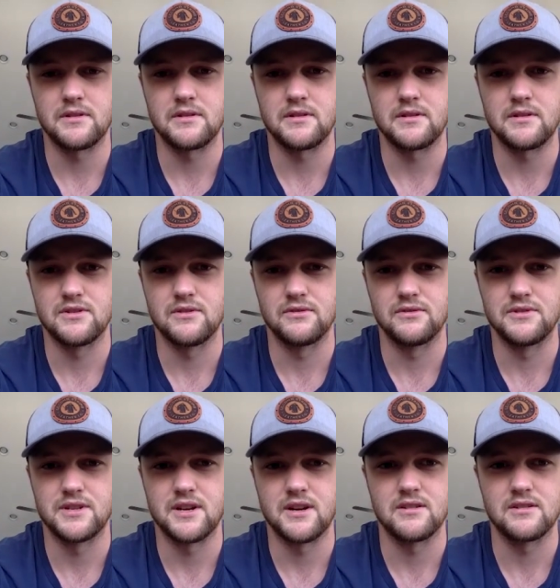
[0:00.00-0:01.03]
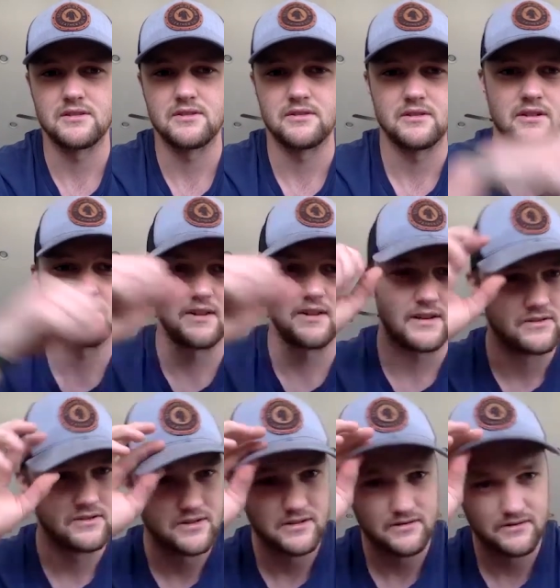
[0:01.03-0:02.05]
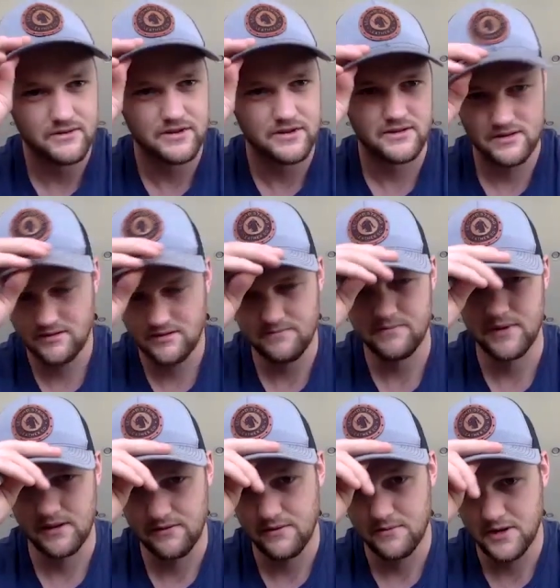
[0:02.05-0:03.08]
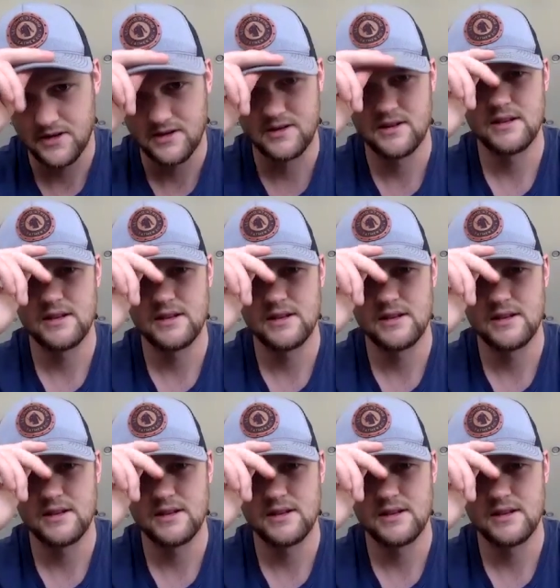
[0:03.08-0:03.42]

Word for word: there's no loose hairs going around the house, which is big for me.